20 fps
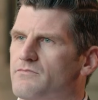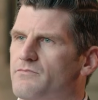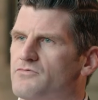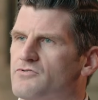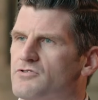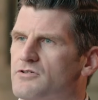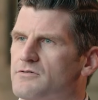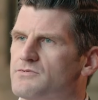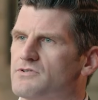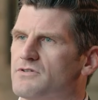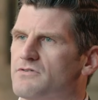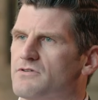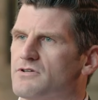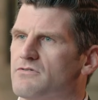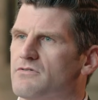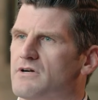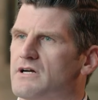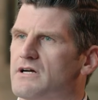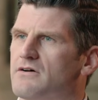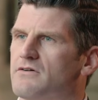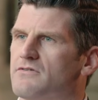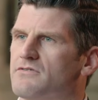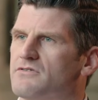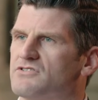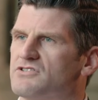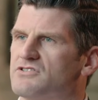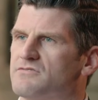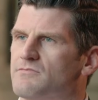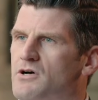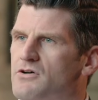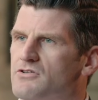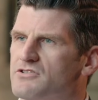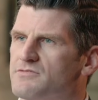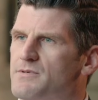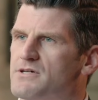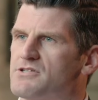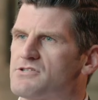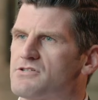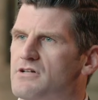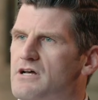troops on the ground, a small
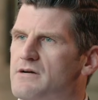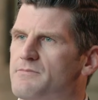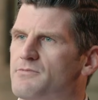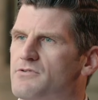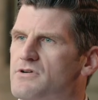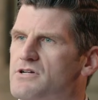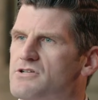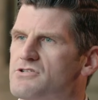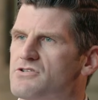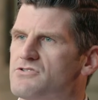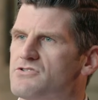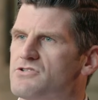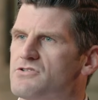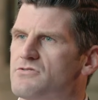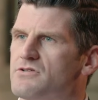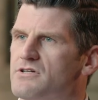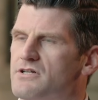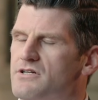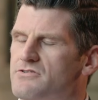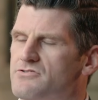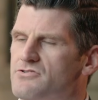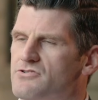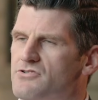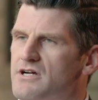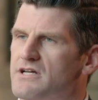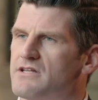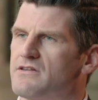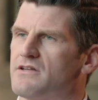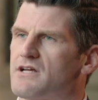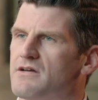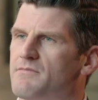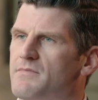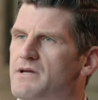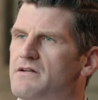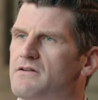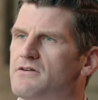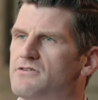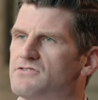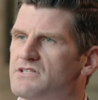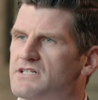special operations unit, train the
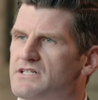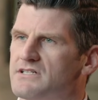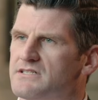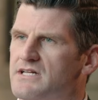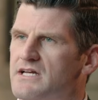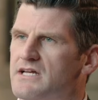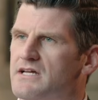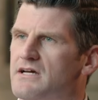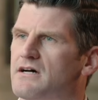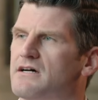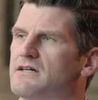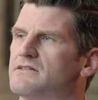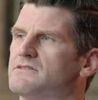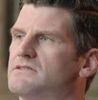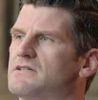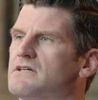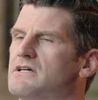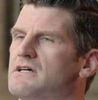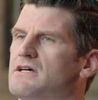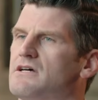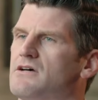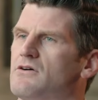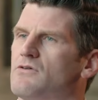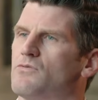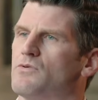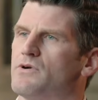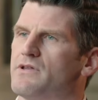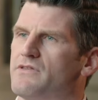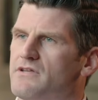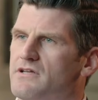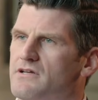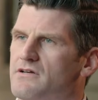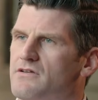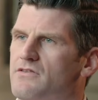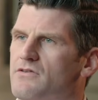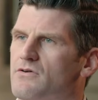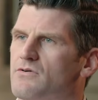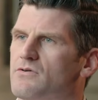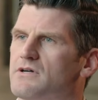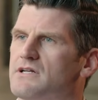commandos at Tejas with the
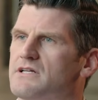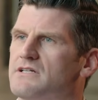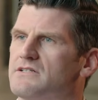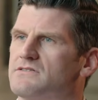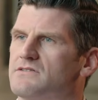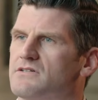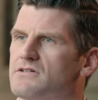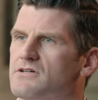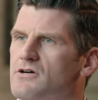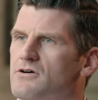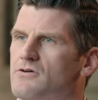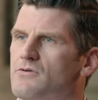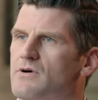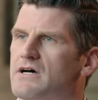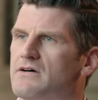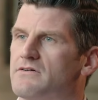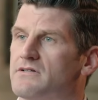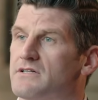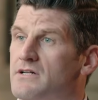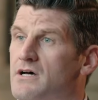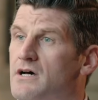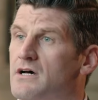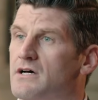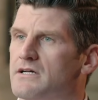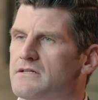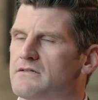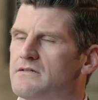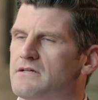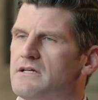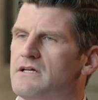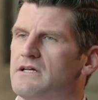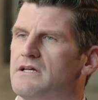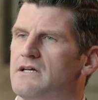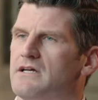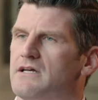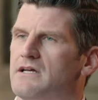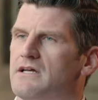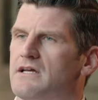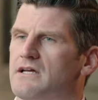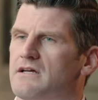authorities to go out and hunt.
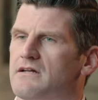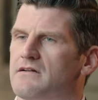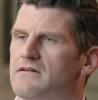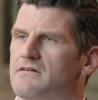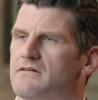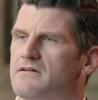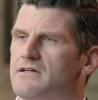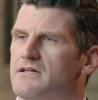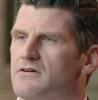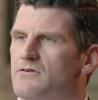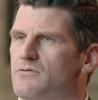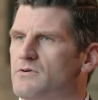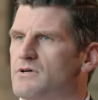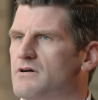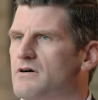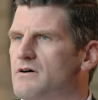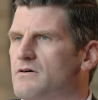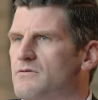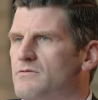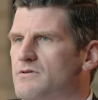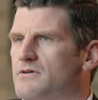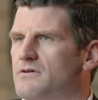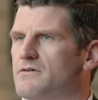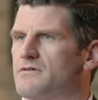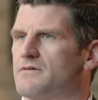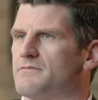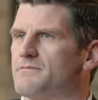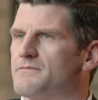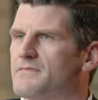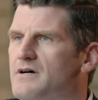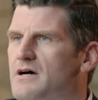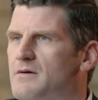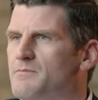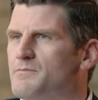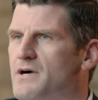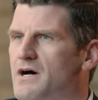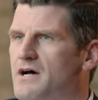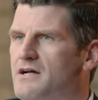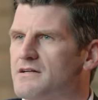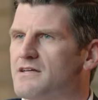And here we are, we're on a
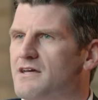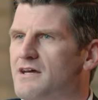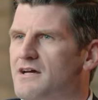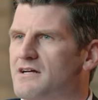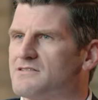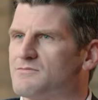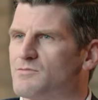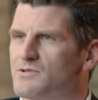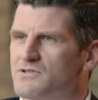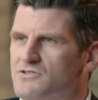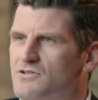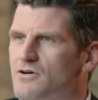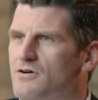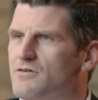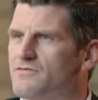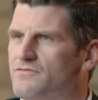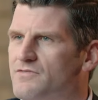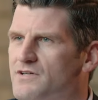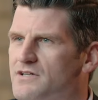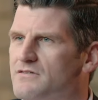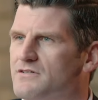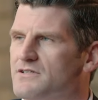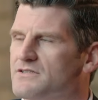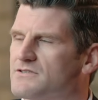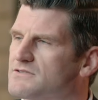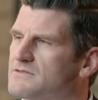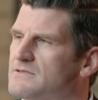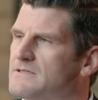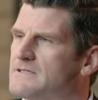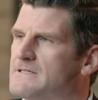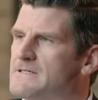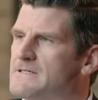podcast, but it's called Fearless.